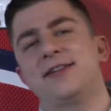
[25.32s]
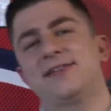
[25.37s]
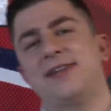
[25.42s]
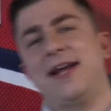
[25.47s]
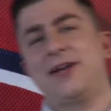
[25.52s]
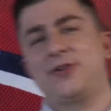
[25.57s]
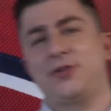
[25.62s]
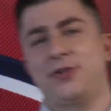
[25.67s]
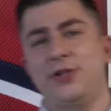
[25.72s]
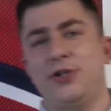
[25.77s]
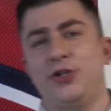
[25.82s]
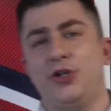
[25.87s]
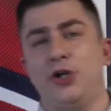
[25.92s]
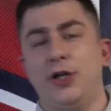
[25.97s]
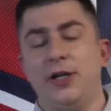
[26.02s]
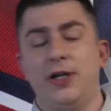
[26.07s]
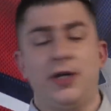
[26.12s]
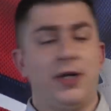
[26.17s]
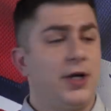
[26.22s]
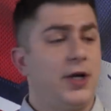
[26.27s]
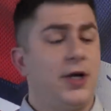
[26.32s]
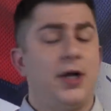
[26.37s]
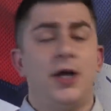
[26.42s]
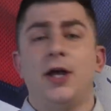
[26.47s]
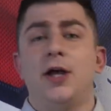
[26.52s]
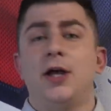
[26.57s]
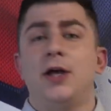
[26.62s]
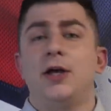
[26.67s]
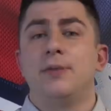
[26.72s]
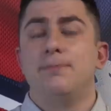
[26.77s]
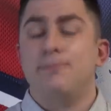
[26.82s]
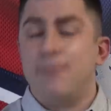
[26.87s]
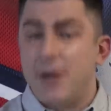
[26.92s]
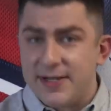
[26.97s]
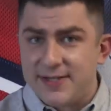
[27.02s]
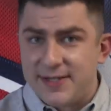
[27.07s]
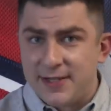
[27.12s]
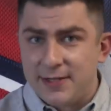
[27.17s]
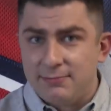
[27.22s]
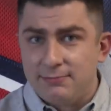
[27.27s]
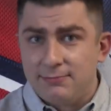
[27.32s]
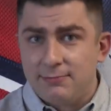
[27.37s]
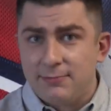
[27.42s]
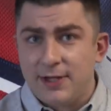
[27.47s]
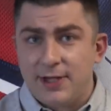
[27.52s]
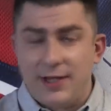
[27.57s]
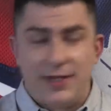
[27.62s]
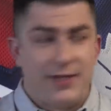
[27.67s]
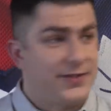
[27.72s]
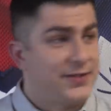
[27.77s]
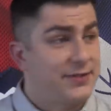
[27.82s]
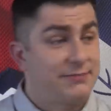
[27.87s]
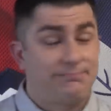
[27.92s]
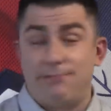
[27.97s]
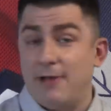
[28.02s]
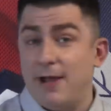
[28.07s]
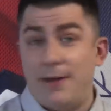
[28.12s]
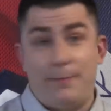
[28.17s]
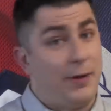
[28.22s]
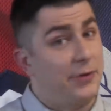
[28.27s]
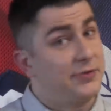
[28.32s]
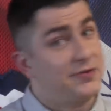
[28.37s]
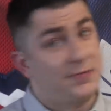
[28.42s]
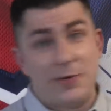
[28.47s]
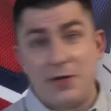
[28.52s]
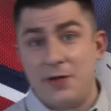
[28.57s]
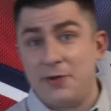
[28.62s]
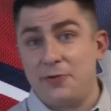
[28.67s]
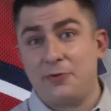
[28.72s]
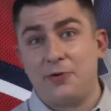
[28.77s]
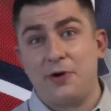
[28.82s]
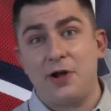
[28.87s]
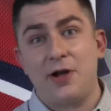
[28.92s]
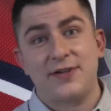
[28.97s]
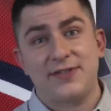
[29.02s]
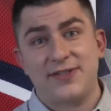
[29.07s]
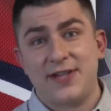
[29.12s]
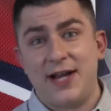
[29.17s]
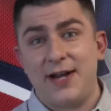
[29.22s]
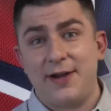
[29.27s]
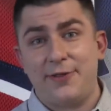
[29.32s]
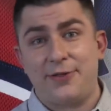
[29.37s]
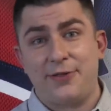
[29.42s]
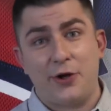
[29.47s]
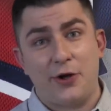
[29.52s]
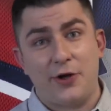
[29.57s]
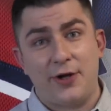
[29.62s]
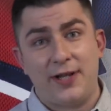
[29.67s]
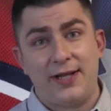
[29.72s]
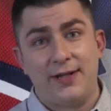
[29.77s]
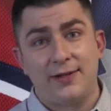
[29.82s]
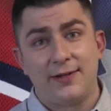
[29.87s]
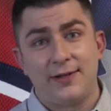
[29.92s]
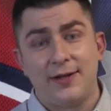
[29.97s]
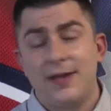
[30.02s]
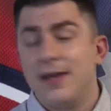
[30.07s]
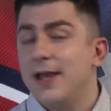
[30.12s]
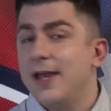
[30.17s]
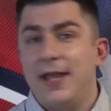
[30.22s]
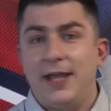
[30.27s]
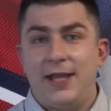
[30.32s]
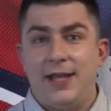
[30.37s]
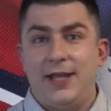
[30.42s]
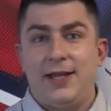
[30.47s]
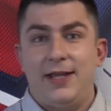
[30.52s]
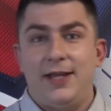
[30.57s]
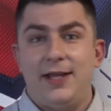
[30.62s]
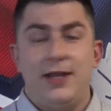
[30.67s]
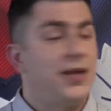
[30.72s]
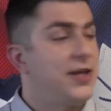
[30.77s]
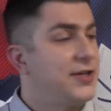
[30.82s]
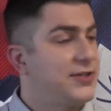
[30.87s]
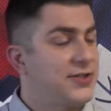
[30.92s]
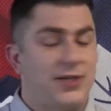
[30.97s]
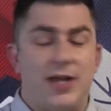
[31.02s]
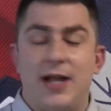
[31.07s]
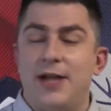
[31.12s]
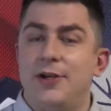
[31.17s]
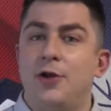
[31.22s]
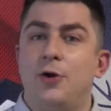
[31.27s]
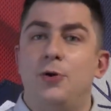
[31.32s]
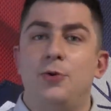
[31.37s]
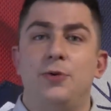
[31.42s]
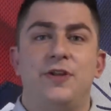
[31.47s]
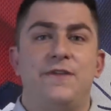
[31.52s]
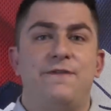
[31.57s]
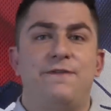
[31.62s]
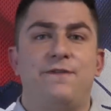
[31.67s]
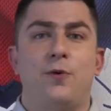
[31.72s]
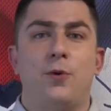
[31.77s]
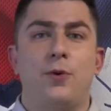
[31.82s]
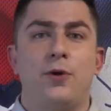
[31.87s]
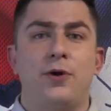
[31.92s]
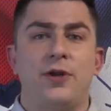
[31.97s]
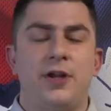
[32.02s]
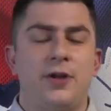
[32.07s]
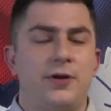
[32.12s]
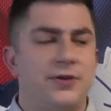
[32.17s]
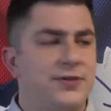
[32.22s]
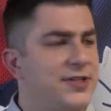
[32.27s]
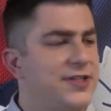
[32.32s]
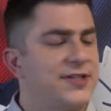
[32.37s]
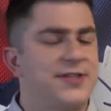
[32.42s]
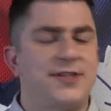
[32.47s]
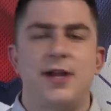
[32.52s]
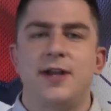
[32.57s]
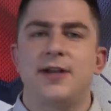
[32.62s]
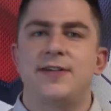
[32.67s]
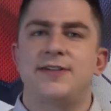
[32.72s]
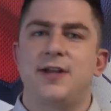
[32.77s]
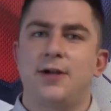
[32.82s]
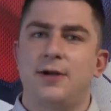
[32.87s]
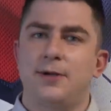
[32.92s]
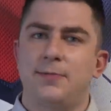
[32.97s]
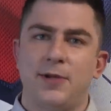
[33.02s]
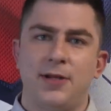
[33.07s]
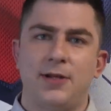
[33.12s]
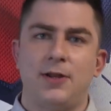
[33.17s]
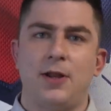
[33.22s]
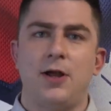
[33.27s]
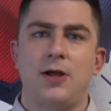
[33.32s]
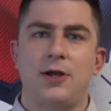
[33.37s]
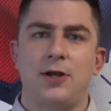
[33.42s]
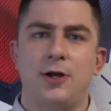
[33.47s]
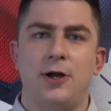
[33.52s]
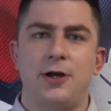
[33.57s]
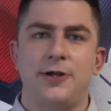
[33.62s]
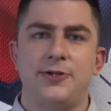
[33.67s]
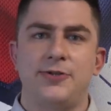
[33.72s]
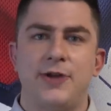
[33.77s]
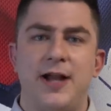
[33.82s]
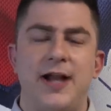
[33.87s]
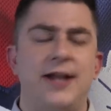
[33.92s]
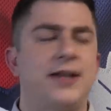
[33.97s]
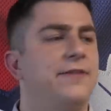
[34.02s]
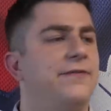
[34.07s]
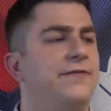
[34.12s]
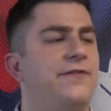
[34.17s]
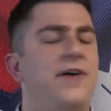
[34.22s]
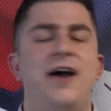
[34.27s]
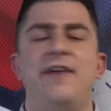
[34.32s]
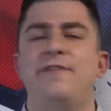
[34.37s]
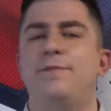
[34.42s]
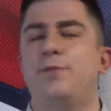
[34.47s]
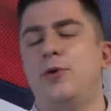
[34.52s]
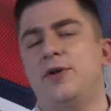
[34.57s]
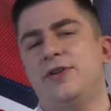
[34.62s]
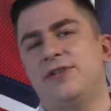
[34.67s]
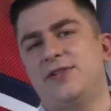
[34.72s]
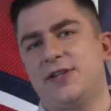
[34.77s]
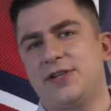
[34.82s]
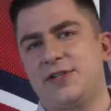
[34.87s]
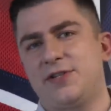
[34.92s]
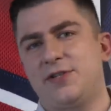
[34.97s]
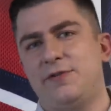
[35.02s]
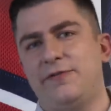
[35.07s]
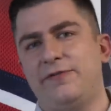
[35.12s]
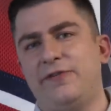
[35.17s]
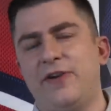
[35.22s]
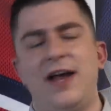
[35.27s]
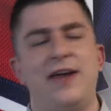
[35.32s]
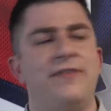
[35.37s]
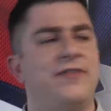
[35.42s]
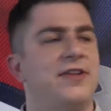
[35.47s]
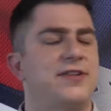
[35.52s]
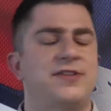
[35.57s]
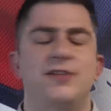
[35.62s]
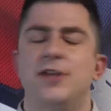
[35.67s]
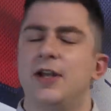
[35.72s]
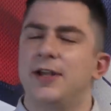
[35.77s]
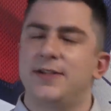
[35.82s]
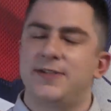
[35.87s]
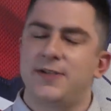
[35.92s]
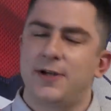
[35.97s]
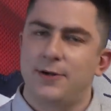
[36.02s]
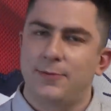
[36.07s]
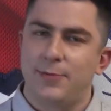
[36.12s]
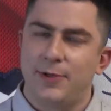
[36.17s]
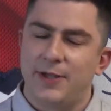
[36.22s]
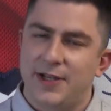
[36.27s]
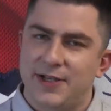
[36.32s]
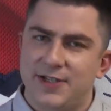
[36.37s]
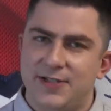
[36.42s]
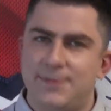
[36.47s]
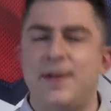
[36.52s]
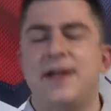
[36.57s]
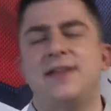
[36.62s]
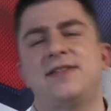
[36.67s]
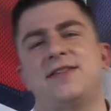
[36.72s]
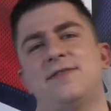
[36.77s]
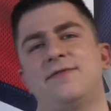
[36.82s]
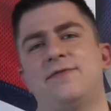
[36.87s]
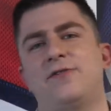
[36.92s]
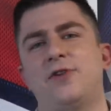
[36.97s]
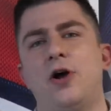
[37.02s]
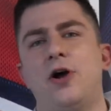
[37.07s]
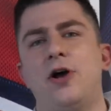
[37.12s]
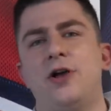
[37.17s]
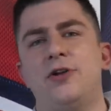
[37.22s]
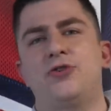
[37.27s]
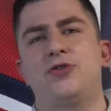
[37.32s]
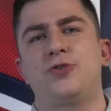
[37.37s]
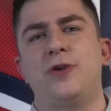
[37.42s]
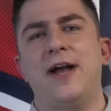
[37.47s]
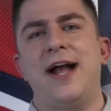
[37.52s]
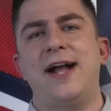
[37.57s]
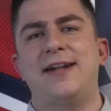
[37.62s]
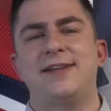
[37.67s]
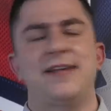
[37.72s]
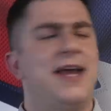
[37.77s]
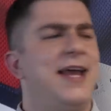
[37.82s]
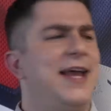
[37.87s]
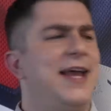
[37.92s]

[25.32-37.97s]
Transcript: is actually good. Muzzin, he's about to be on the wrong side of thirty. He is signed to only four years. That's not a terribly long contract. five point six two five, that's not a terribly expensive contract.